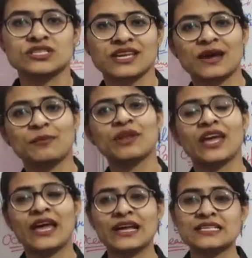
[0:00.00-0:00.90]
kept
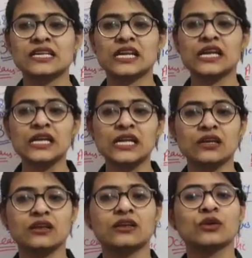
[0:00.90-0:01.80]
as Indian